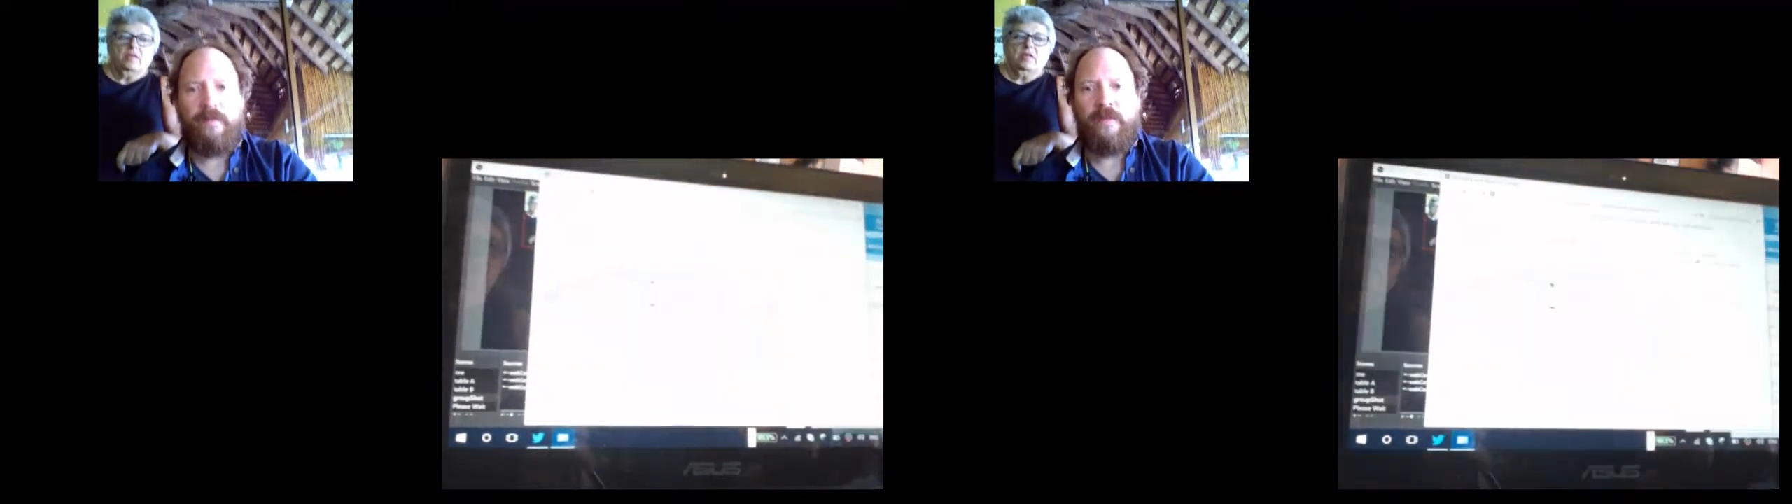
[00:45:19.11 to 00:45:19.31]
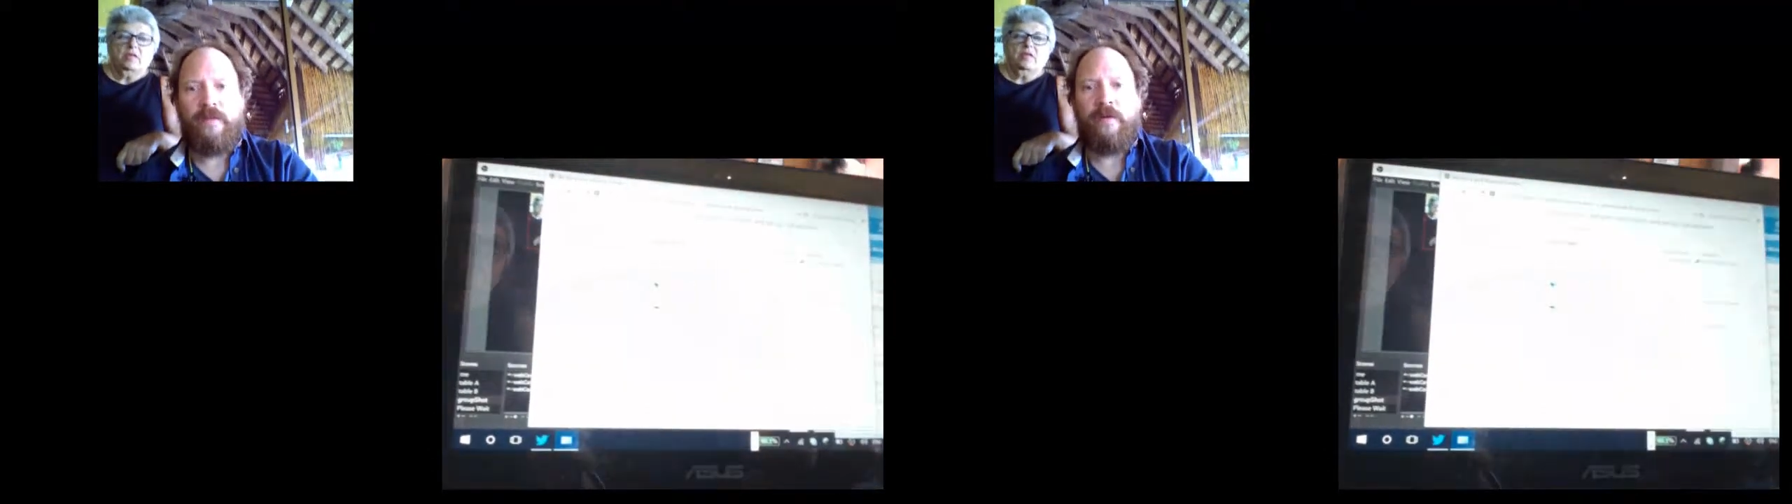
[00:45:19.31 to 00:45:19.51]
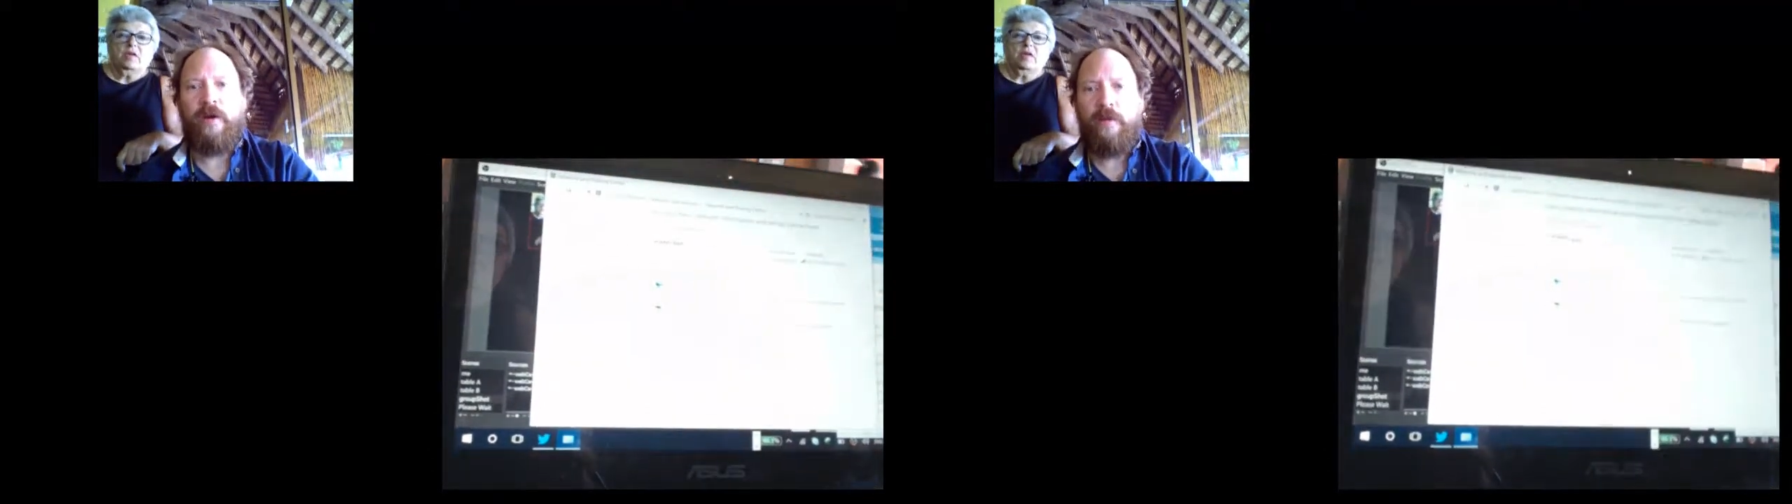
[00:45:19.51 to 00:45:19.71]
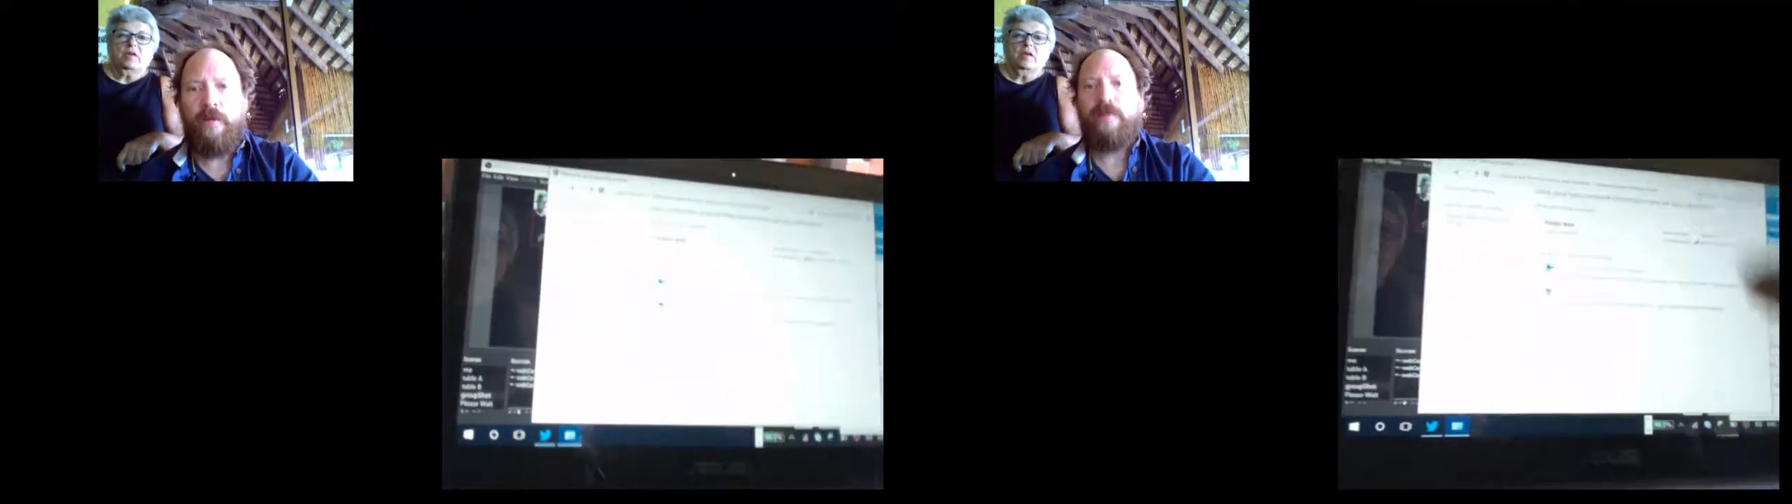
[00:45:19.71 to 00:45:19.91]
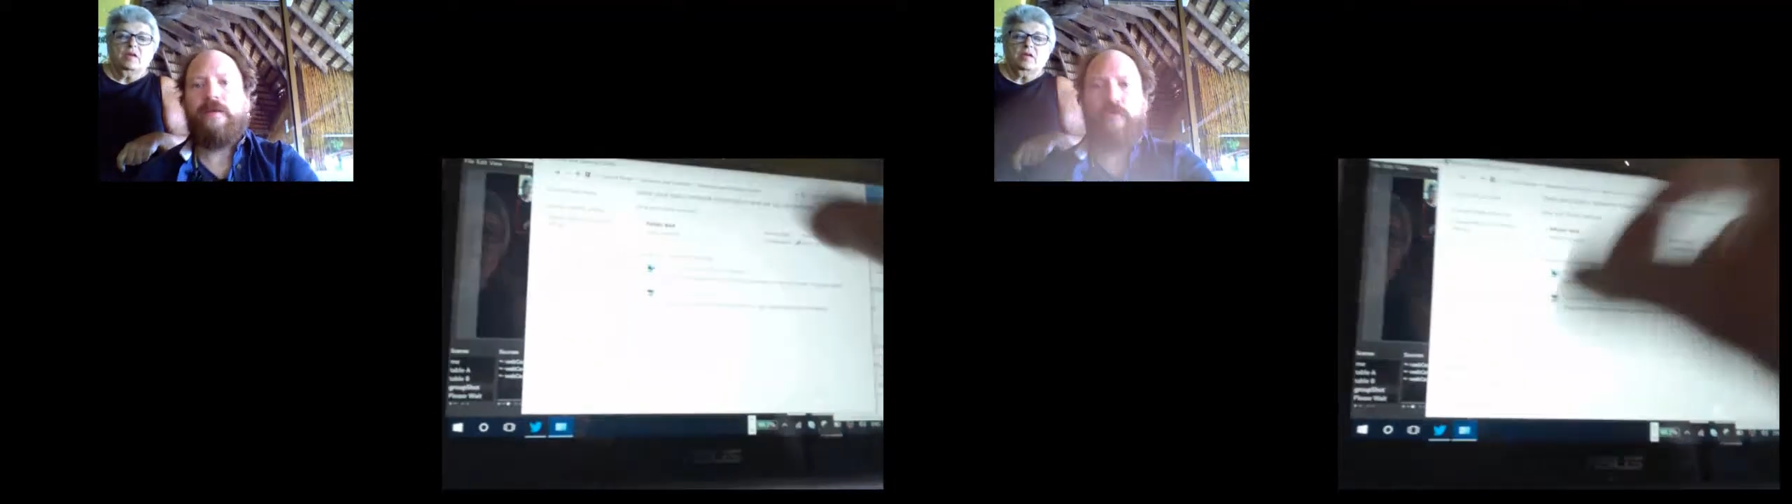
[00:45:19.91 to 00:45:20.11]
There we go.
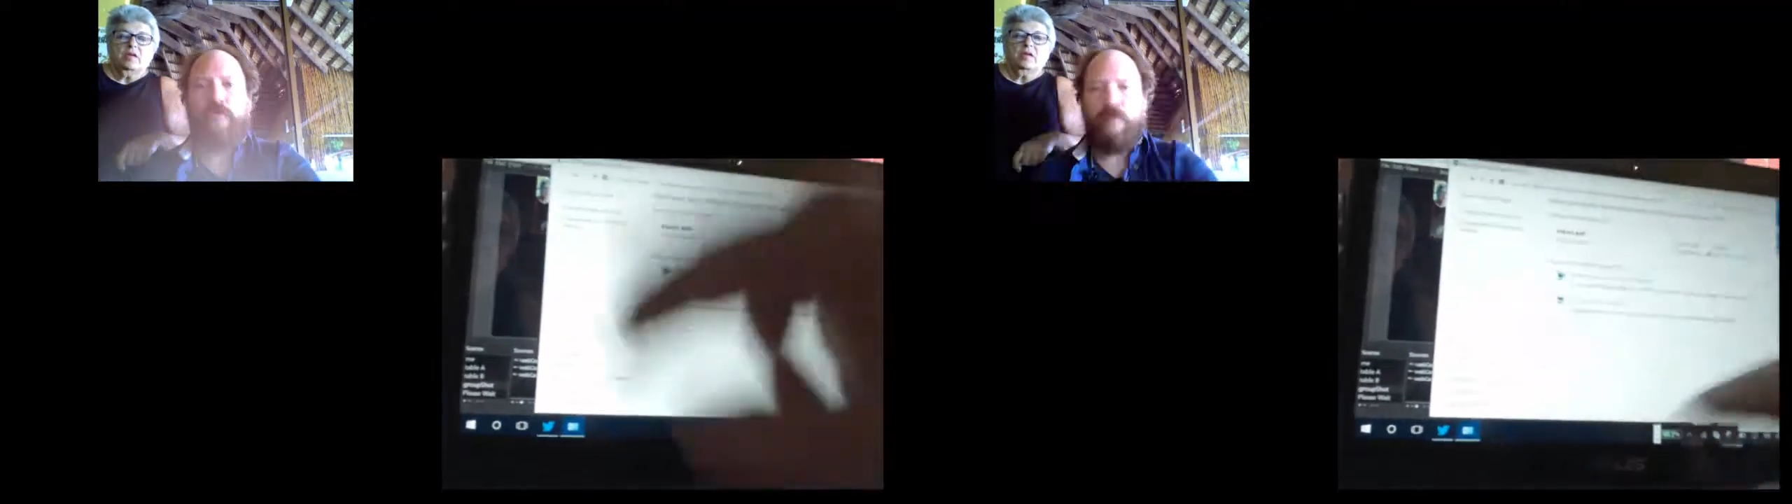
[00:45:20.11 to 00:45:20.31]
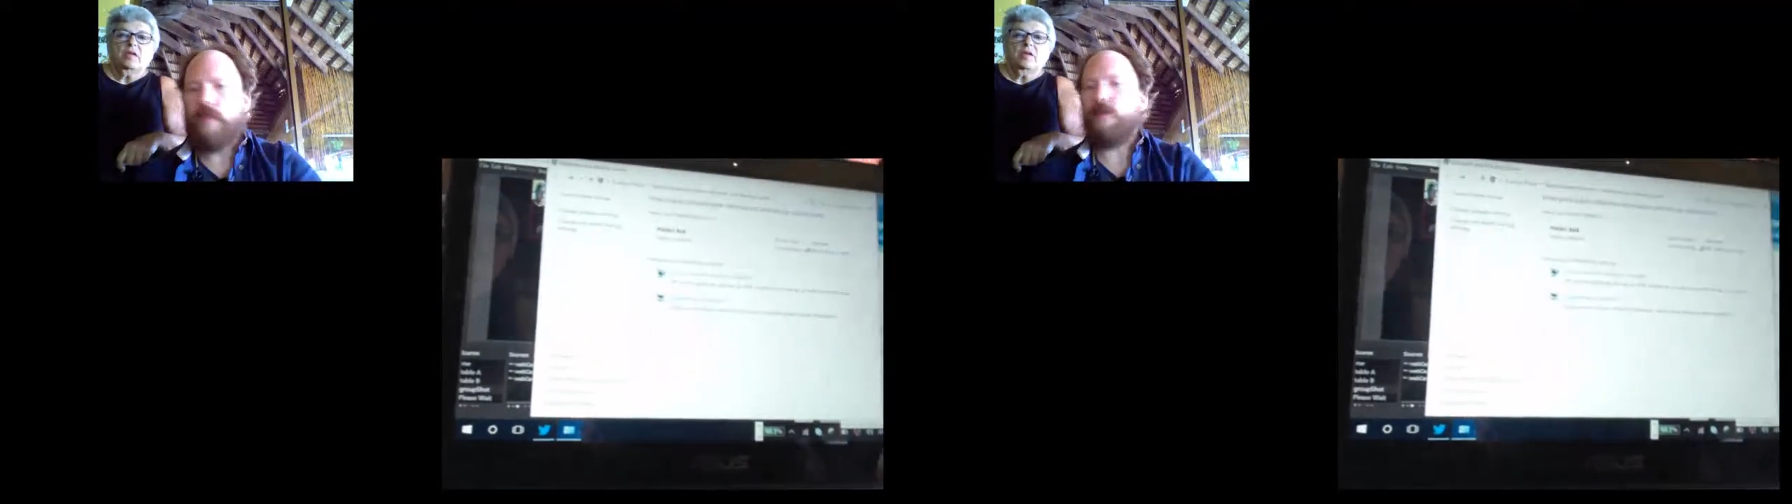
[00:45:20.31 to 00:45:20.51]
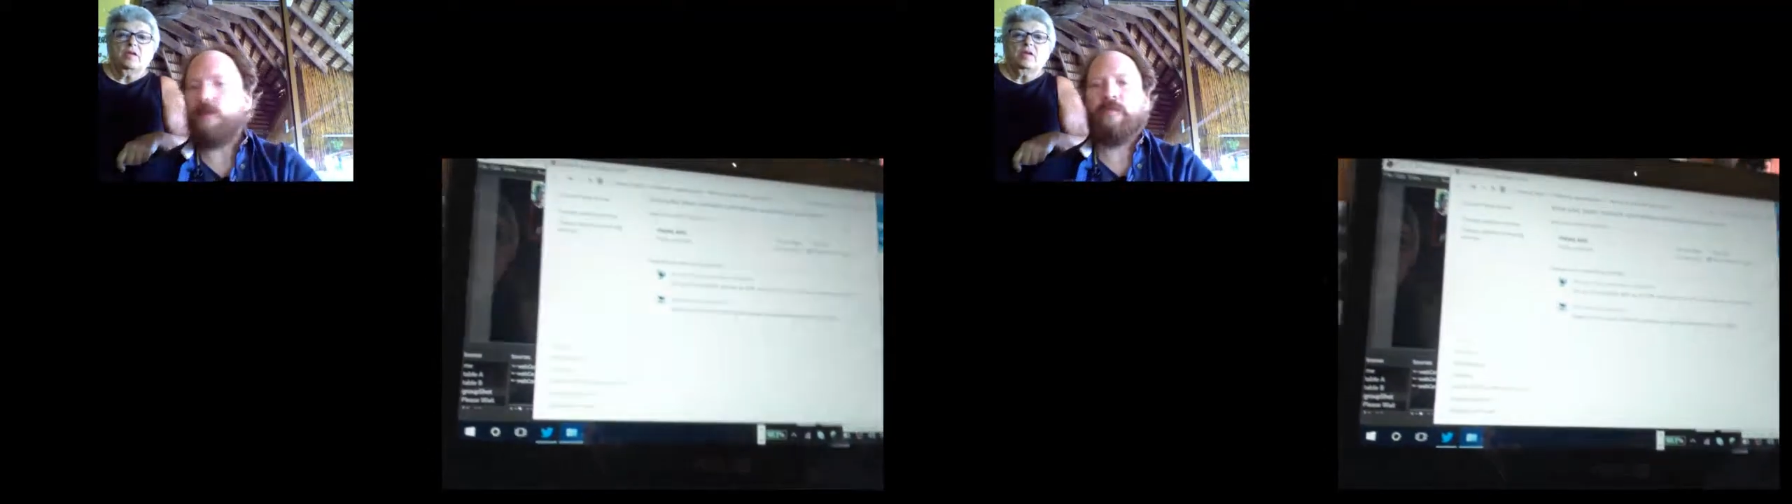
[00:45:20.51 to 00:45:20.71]
You've seen this